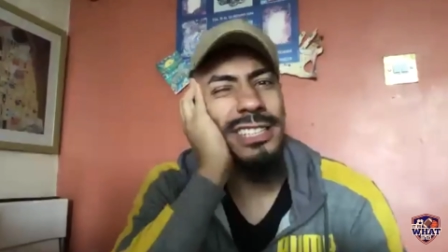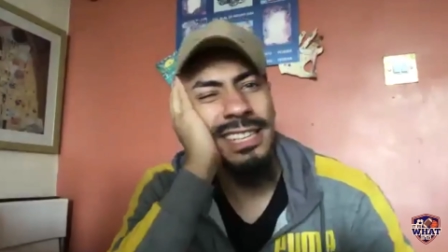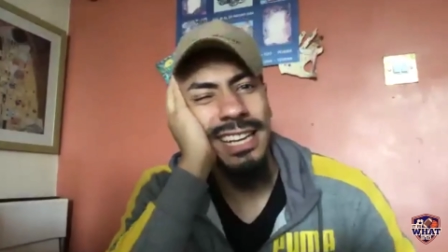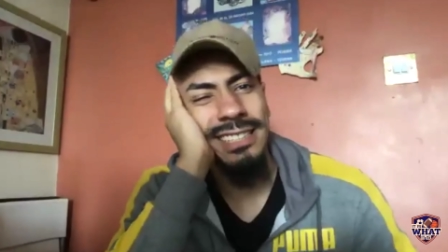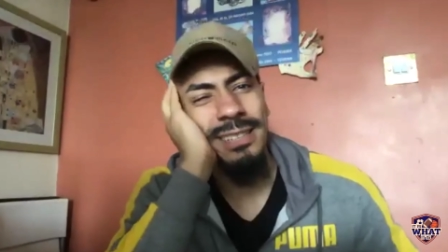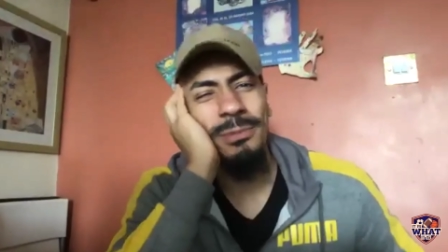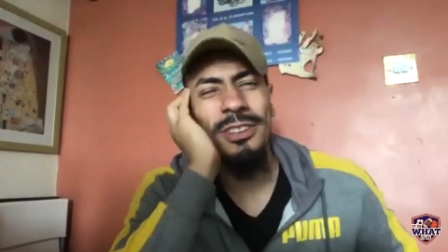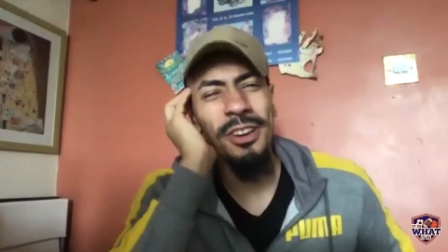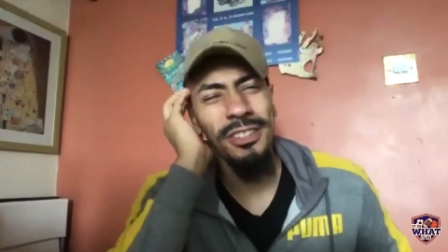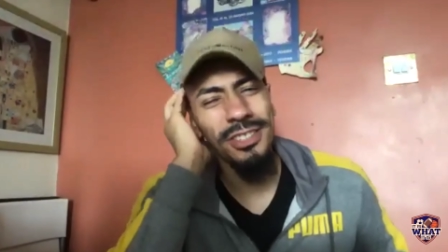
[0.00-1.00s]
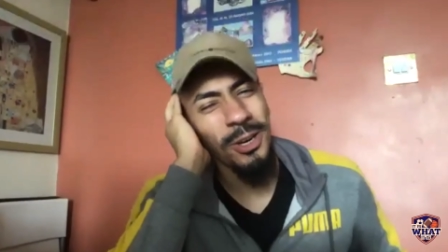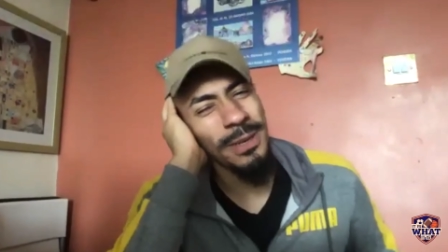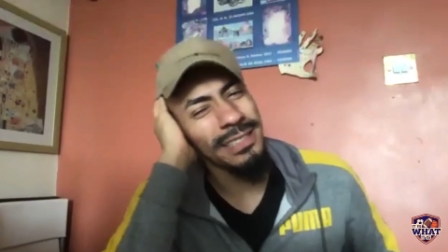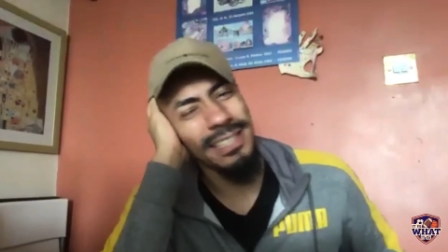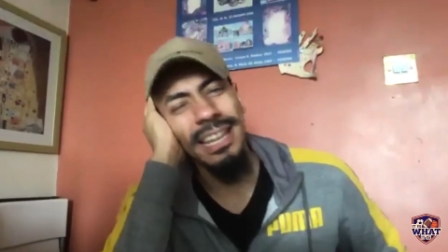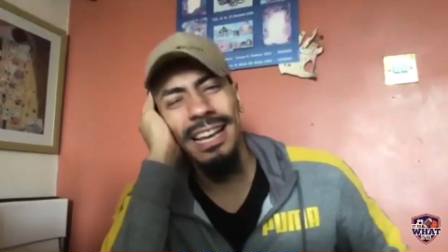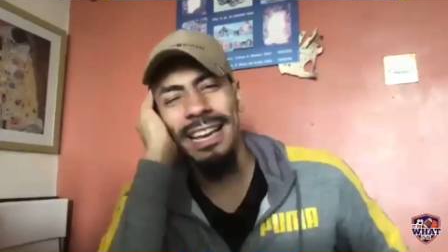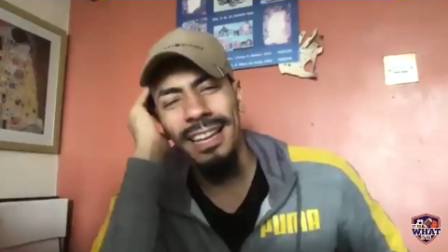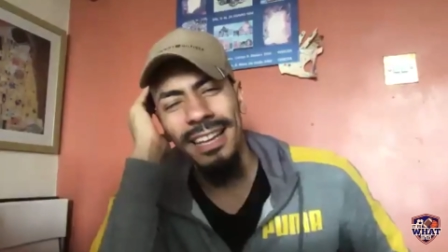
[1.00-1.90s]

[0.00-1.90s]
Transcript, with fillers: lads. I'm not going to lie.